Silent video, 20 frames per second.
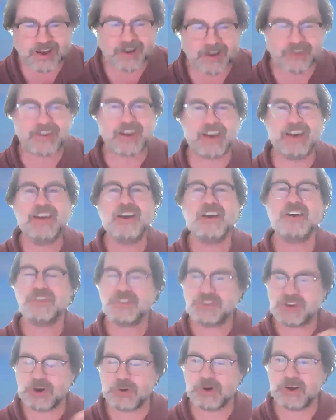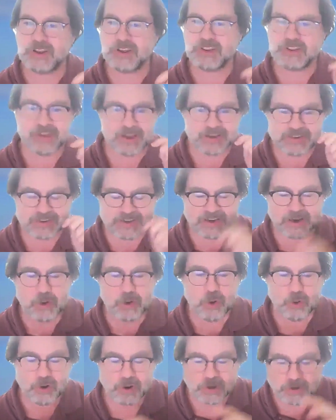Okay. So it's the
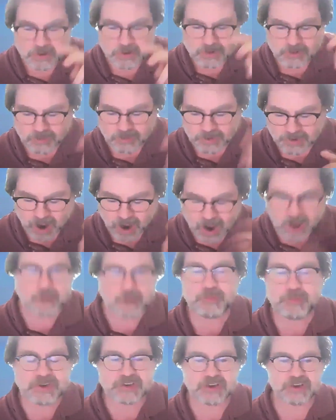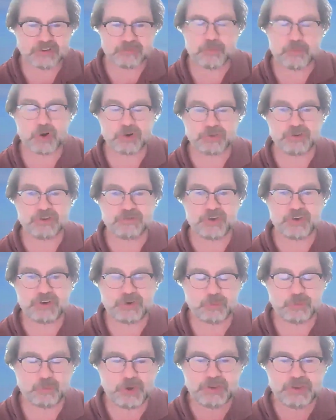Opposite of Martha's
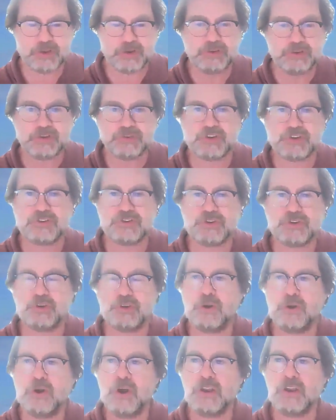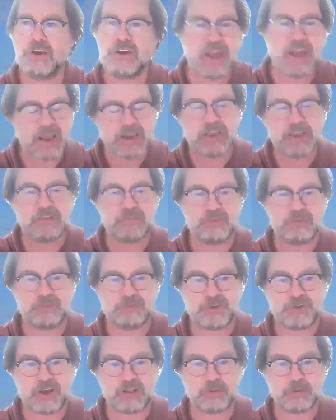Vineyard. There's a certain negative
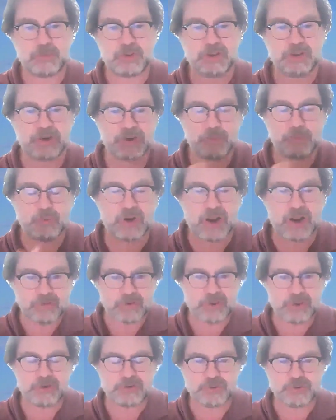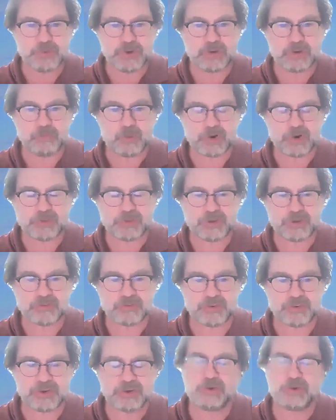infallibility. Whatever they're doing in Martha's
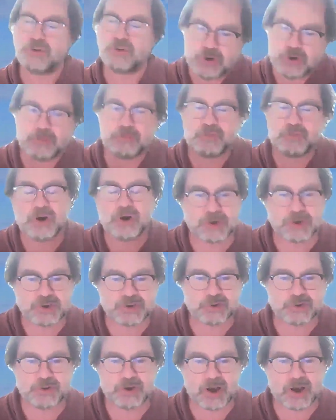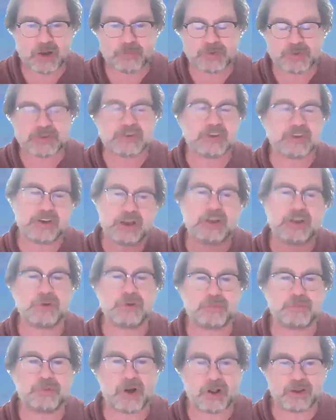Vineyard, you could pretty much do the opposite and
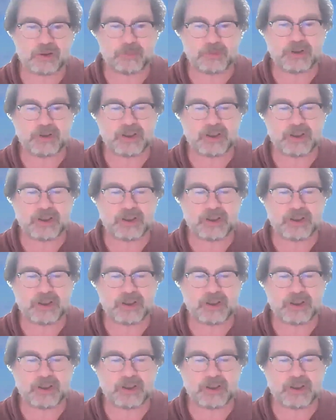you'll probably be